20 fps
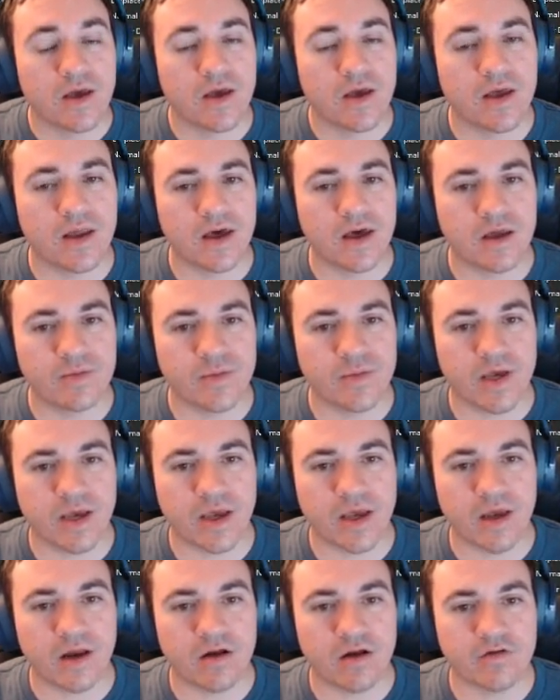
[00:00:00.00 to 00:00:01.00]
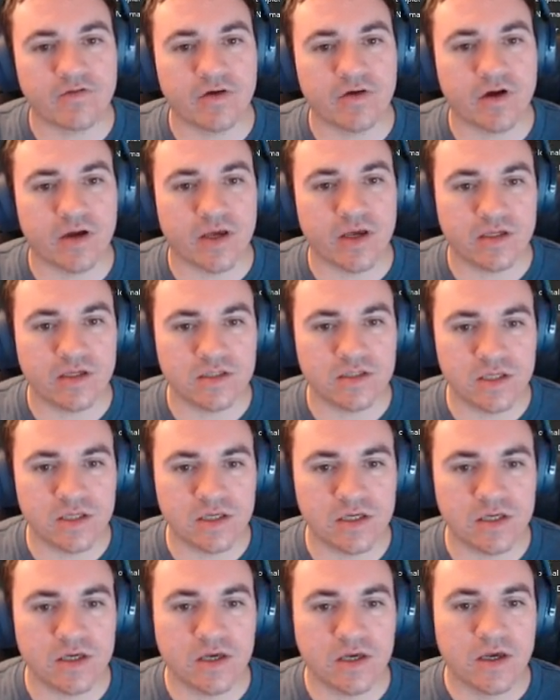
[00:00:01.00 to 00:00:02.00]
at how to make hair very
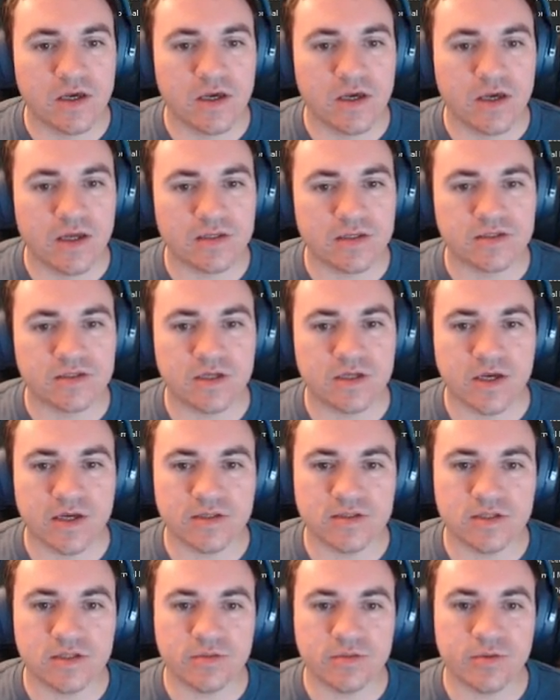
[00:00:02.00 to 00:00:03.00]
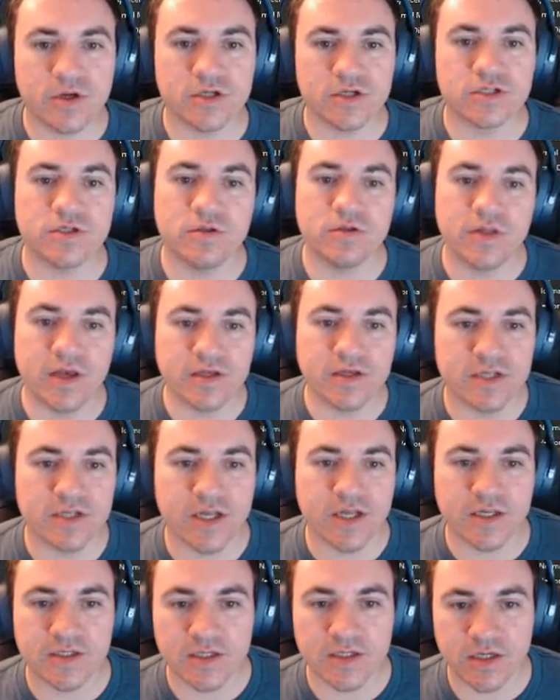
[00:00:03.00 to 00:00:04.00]
easily inside ZBrush
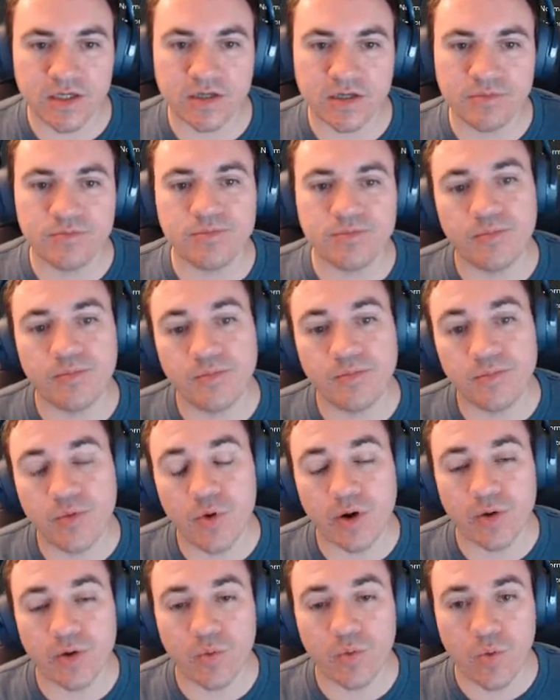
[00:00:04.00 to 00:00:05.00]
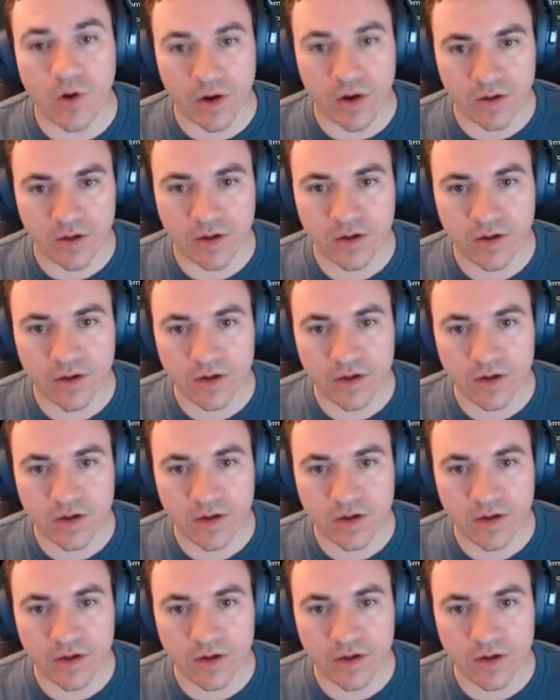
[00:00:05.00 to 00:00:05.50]
2018.1.